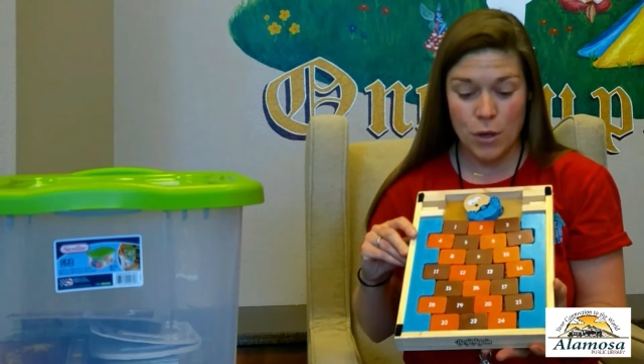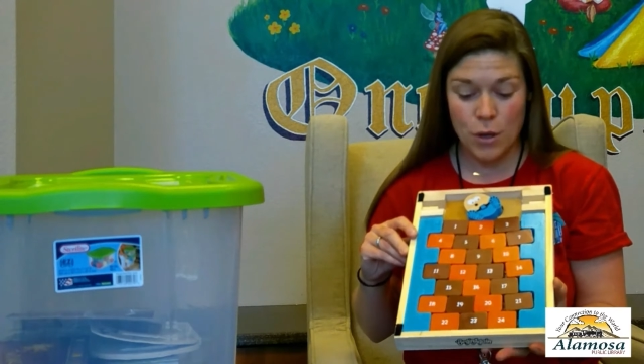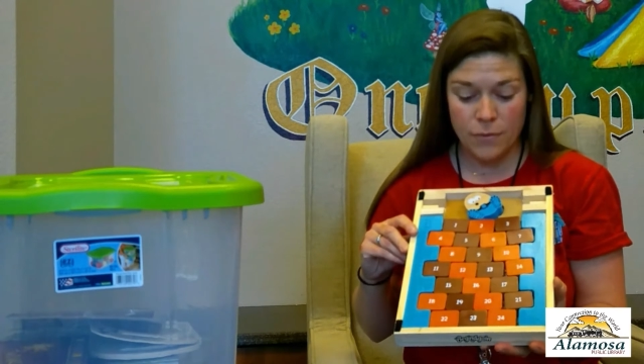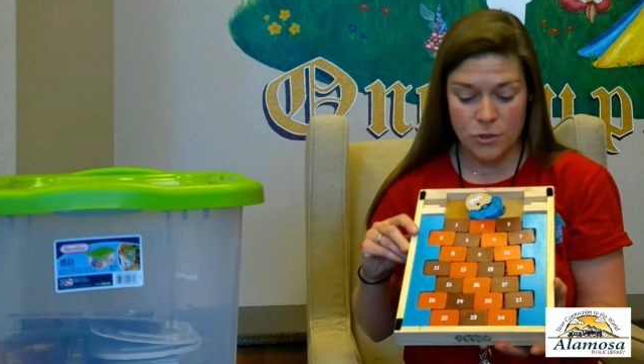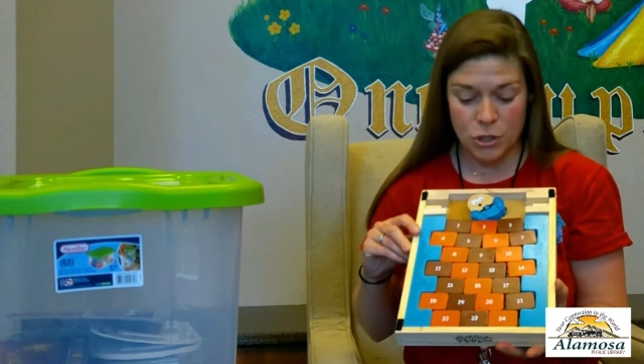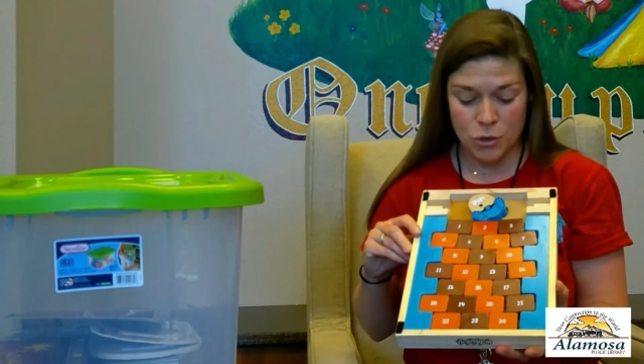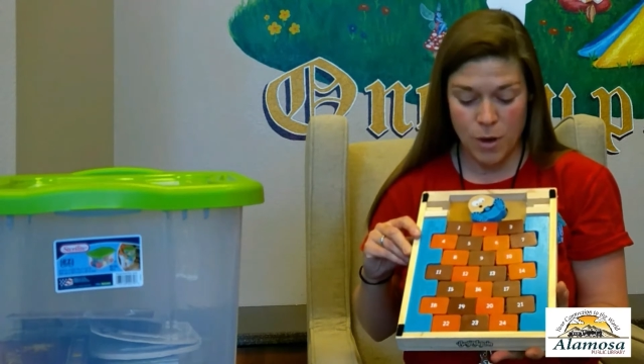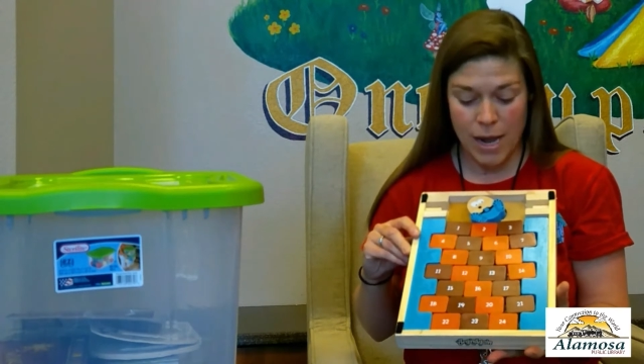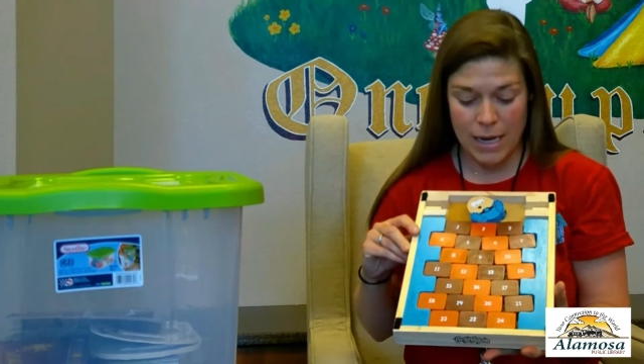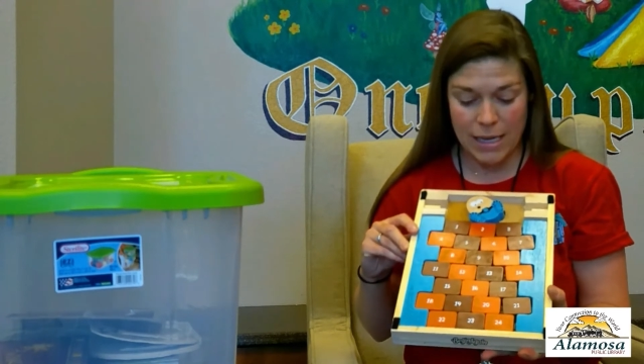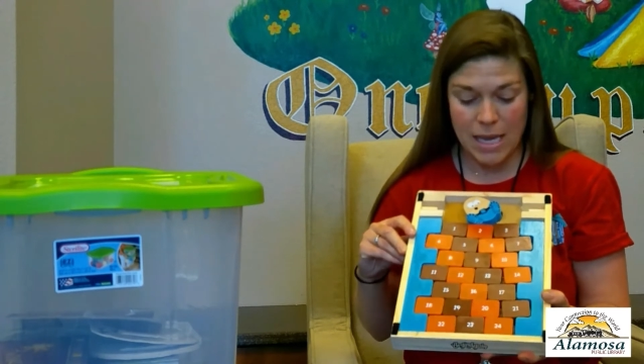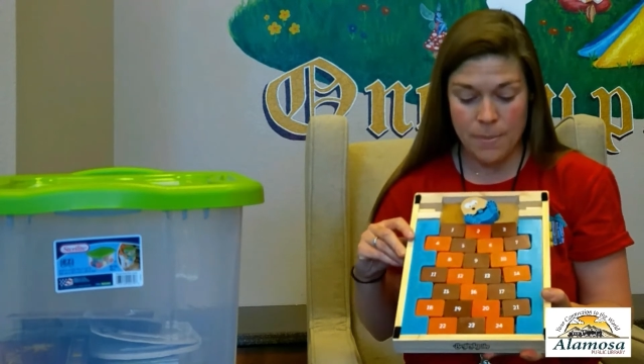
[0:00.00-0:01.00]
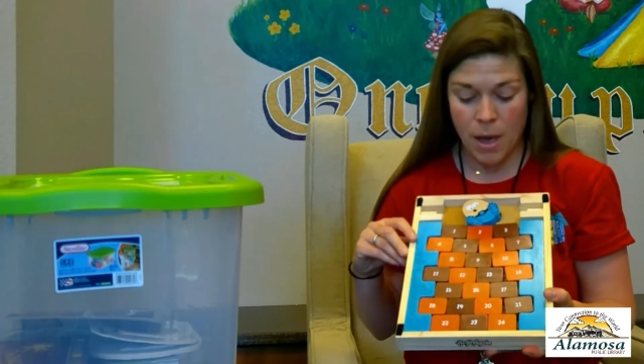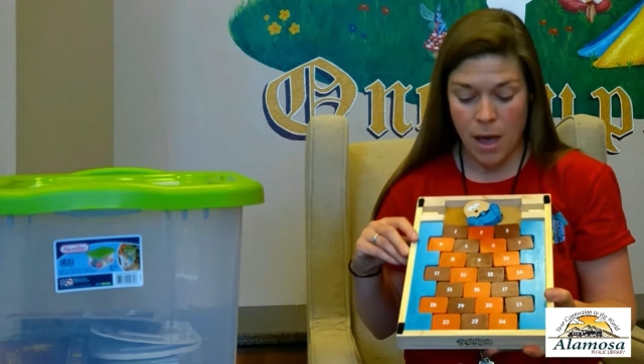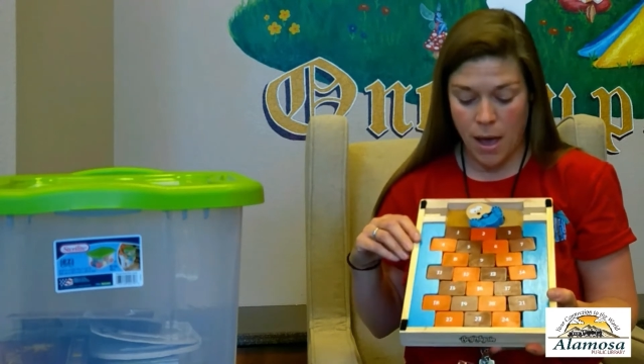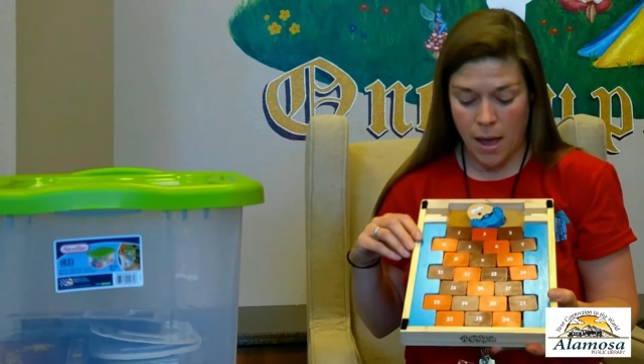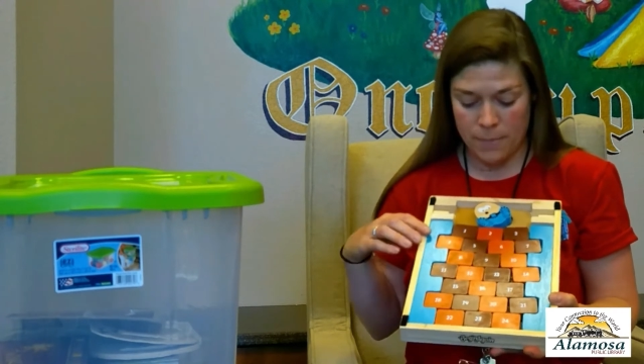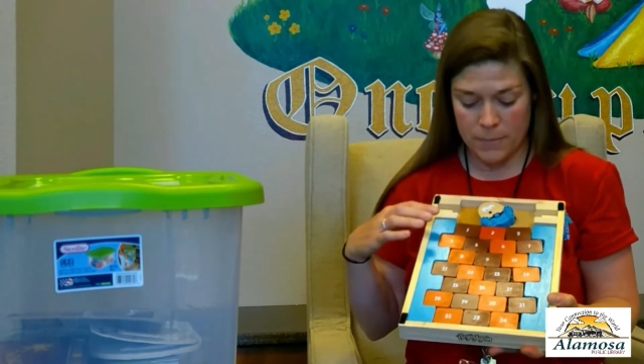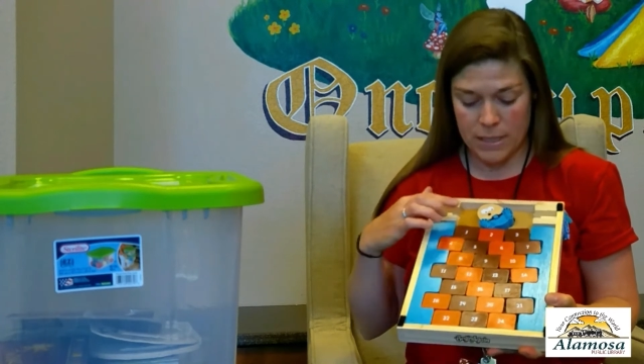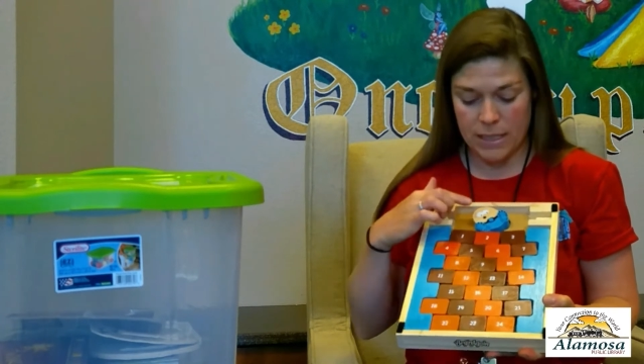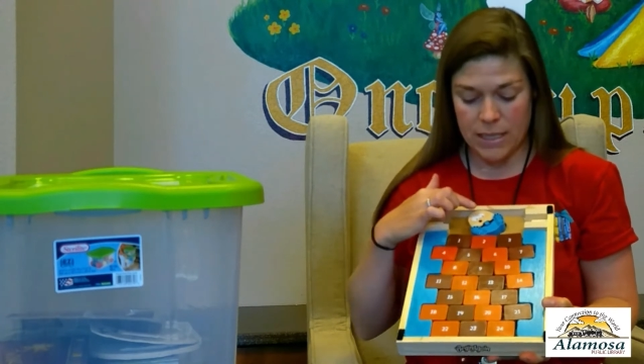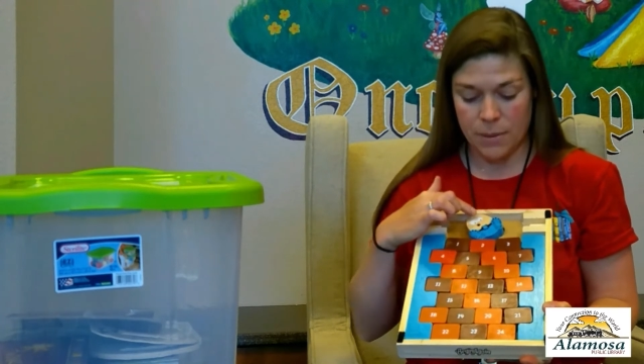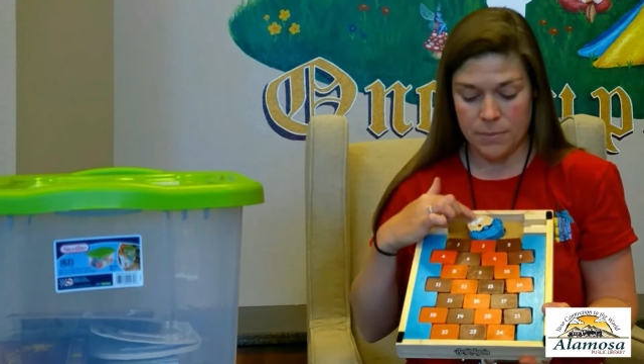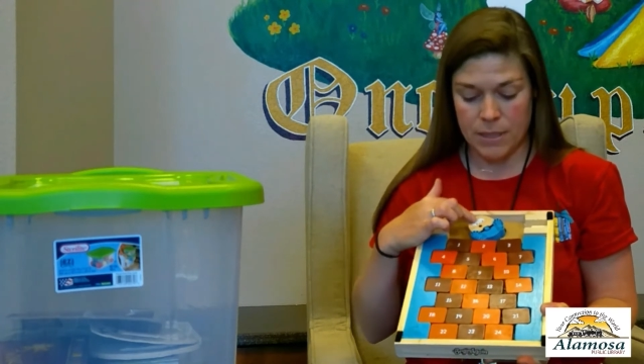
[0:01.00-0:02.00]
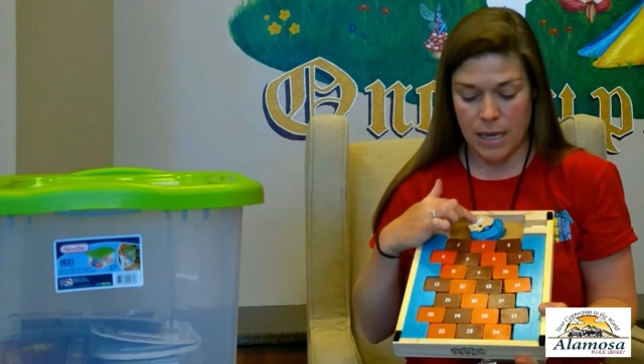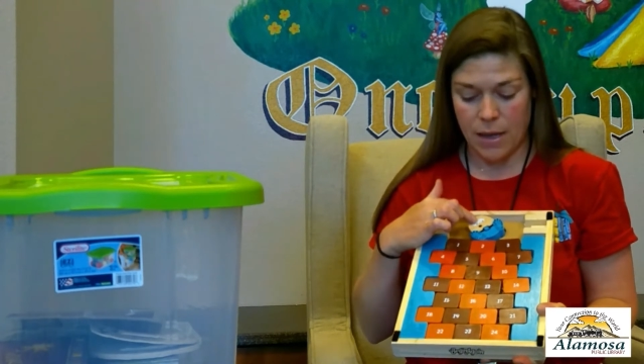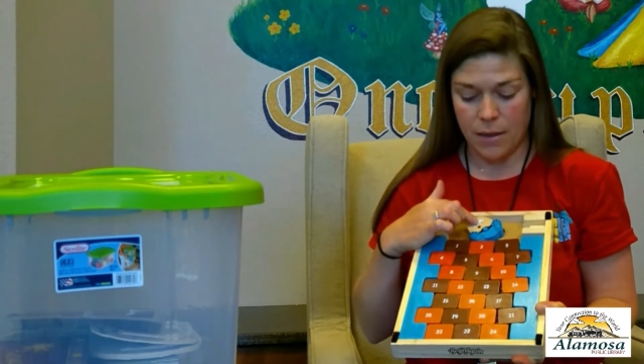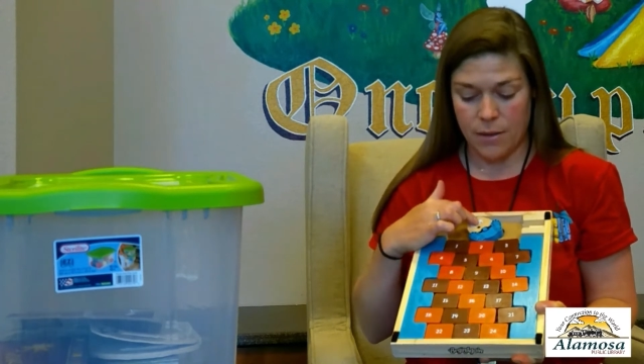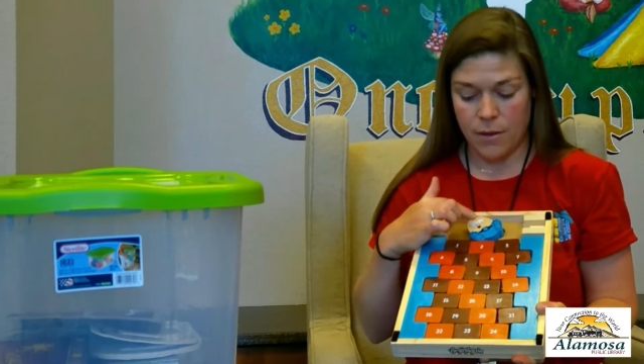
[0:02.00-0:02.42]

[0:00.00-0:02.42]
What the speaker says: You have to try to keep Humpty Dumpty